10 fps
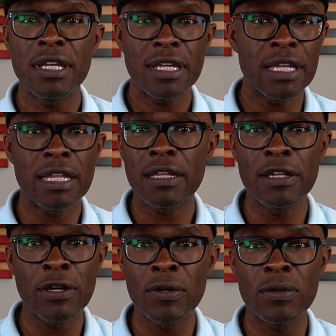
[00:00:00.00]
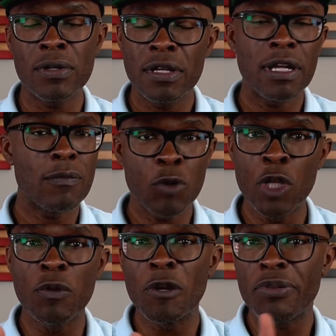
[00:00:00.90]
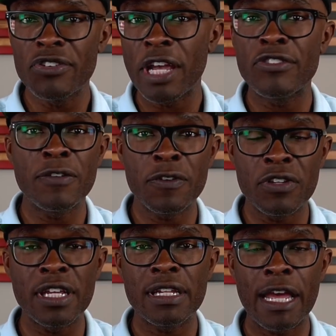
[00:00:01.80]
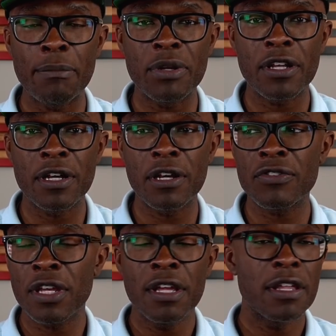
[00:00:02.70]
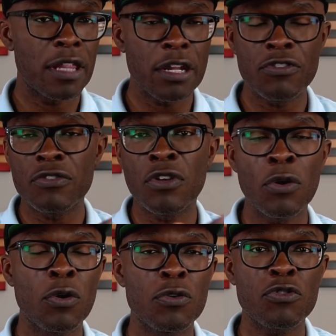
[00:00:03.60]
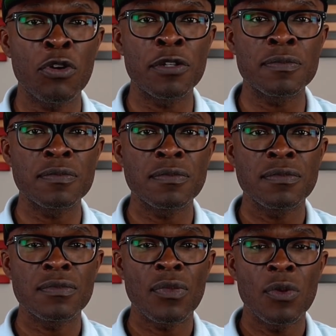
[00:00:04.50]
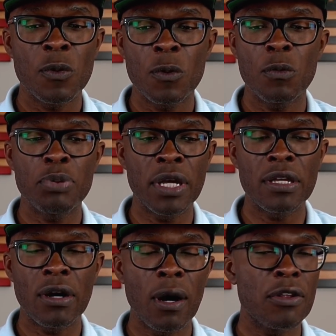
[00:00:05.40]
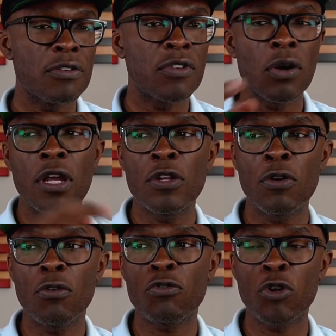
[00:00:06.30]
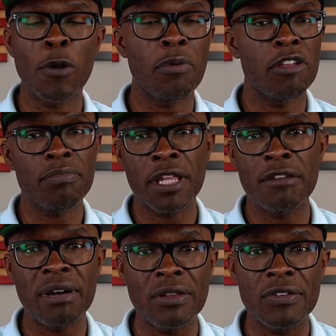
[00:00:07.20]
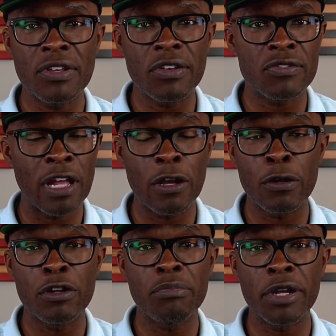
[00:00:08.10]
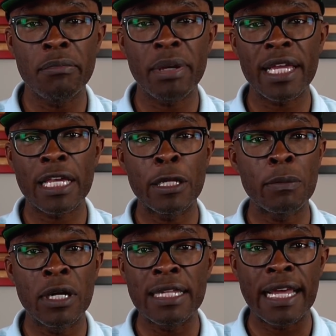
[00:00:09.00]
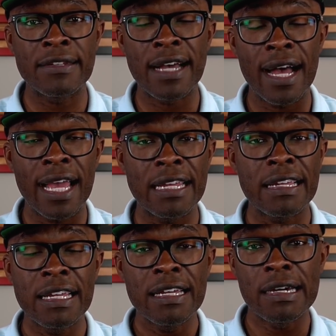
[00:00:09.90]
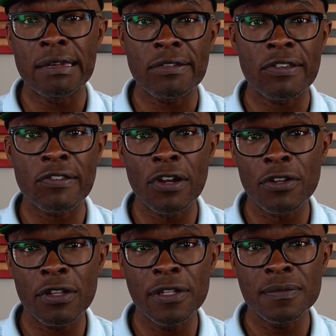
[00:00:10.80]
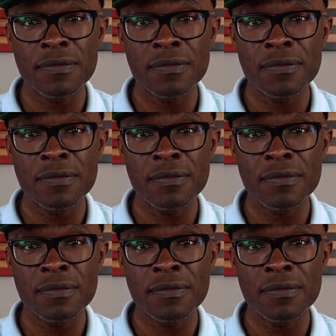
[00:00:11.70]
And, you know, we'd appreciate you if you did that because that'll just dunk on Trump. But all this dunking on Trump and playing politics is not going to bring back anyone that died unnecessarily.